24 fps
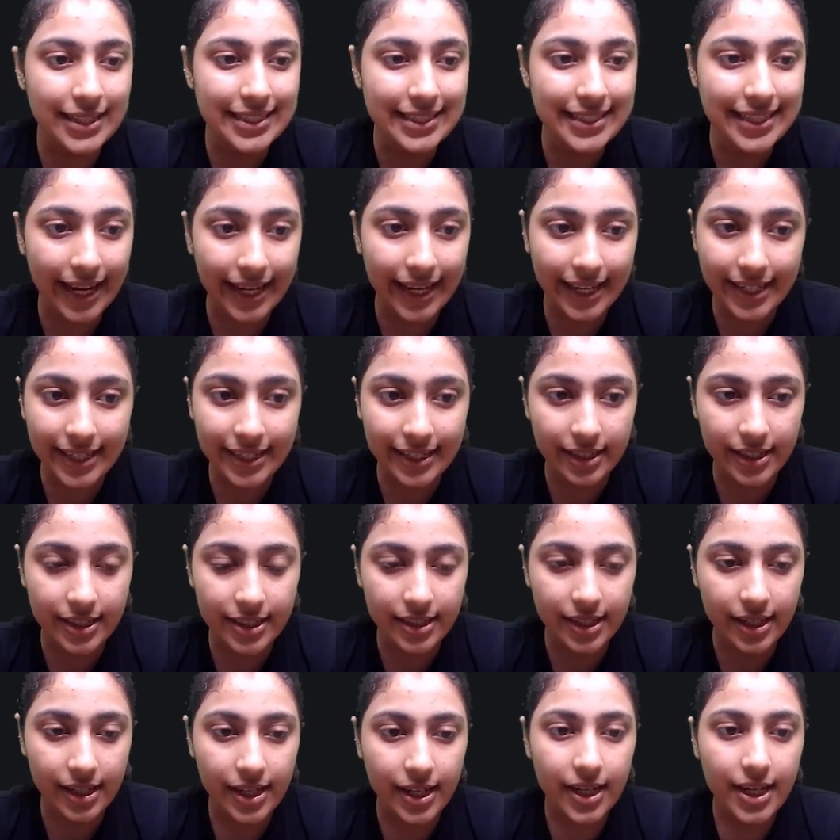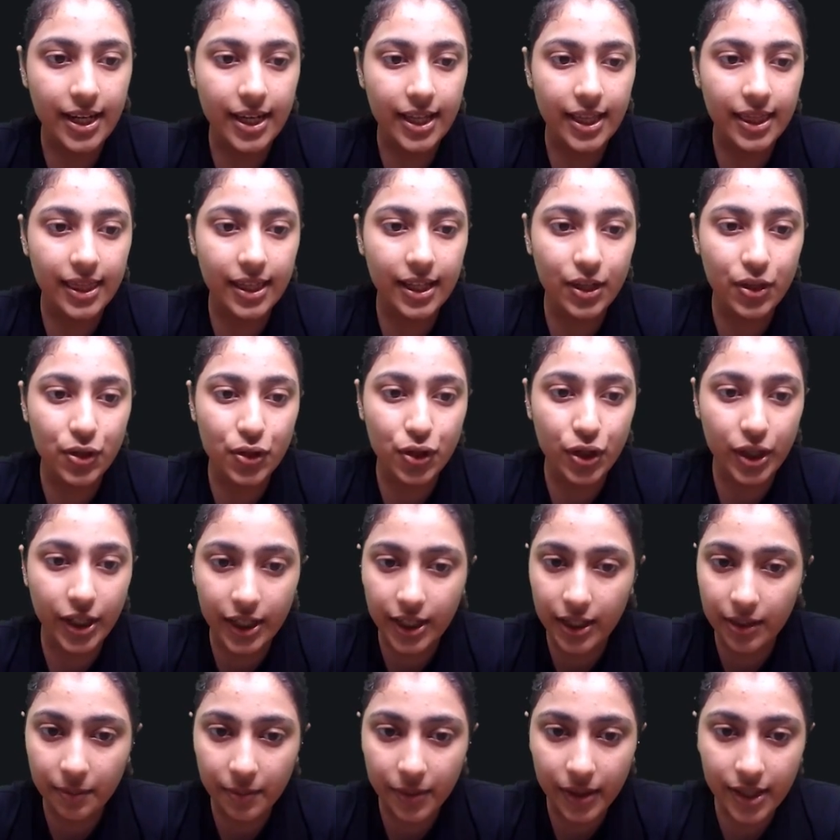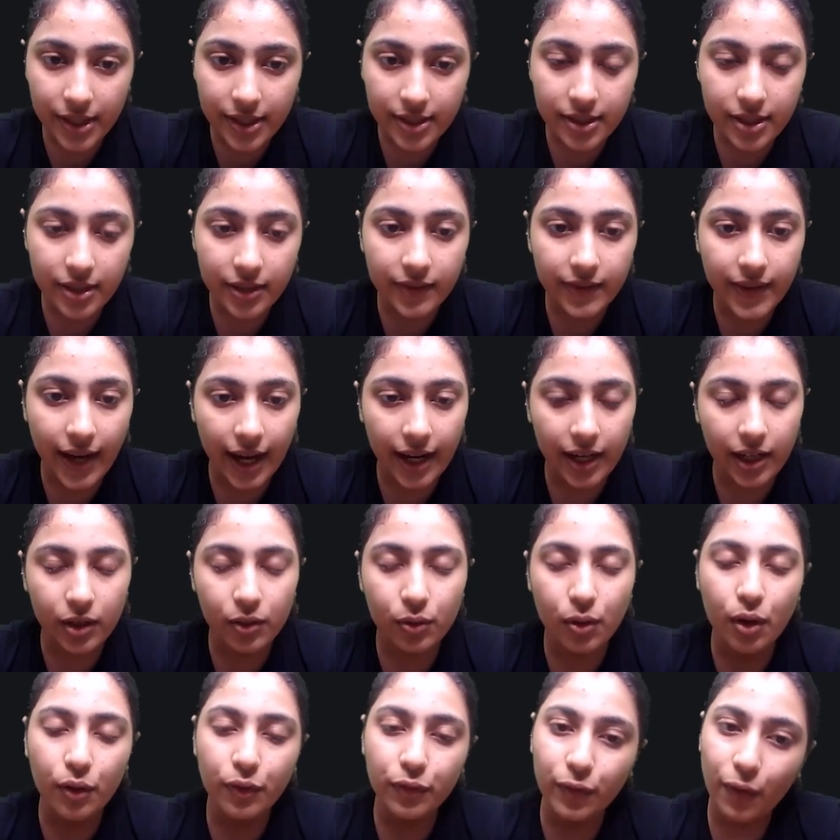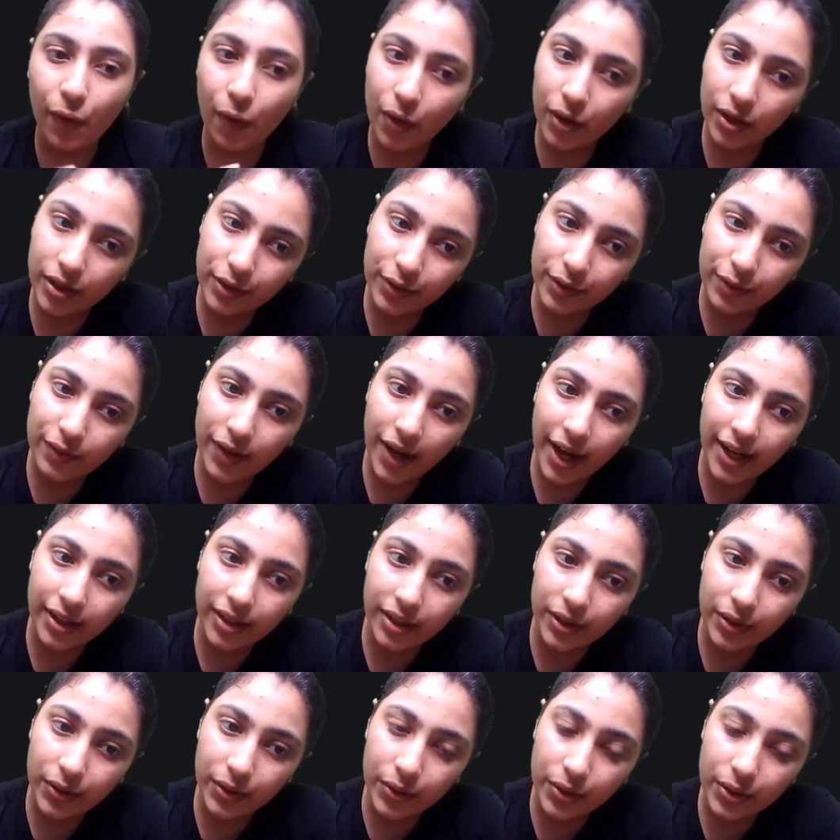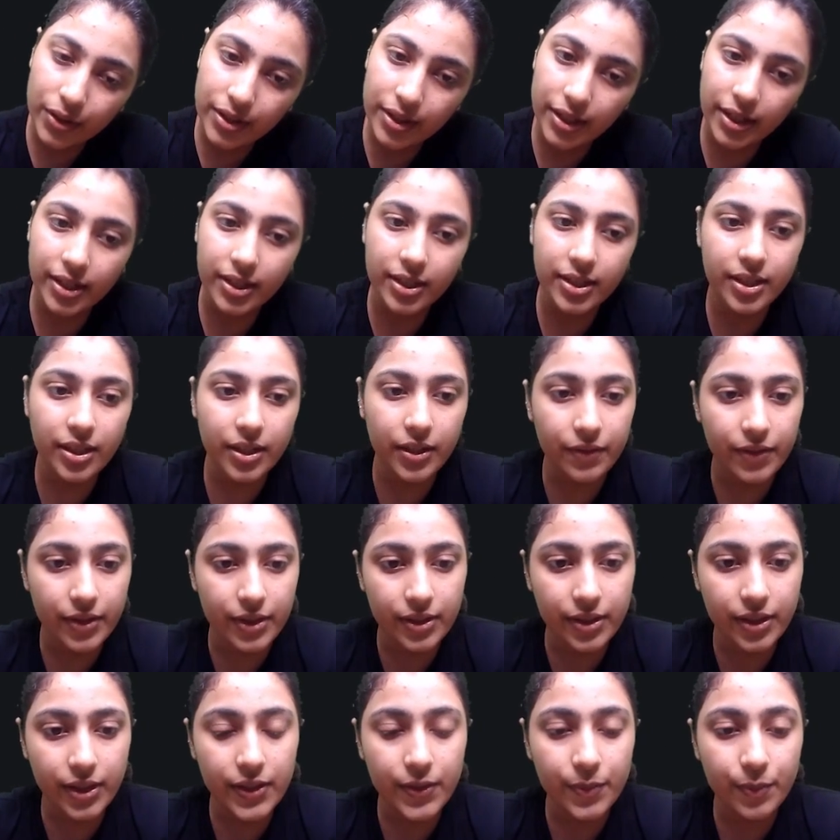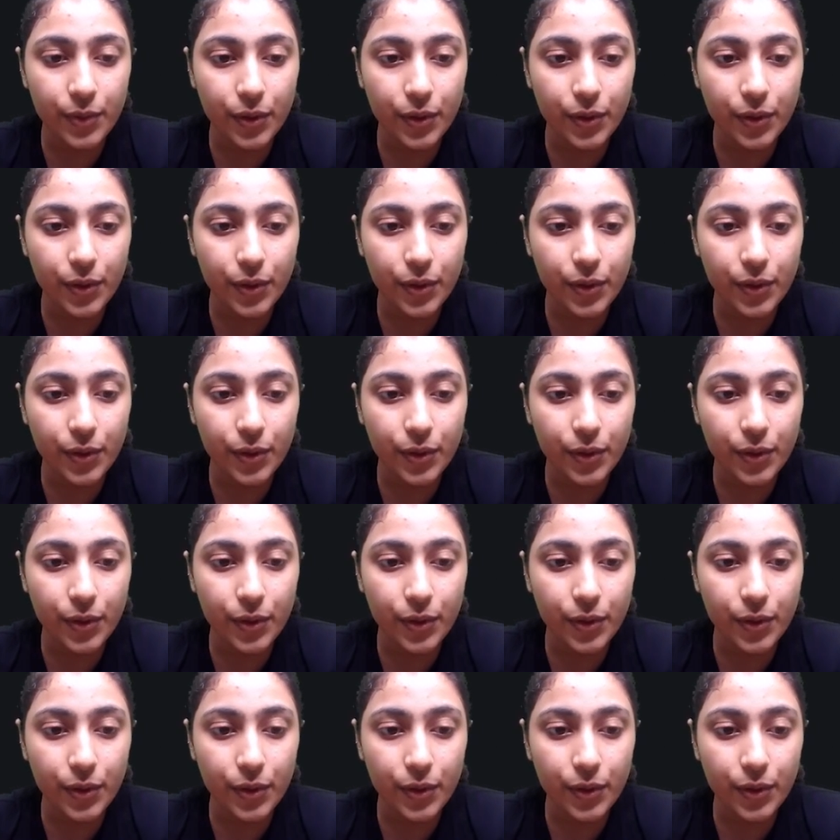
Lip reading: Second is the GDP is the value of all the final goods and services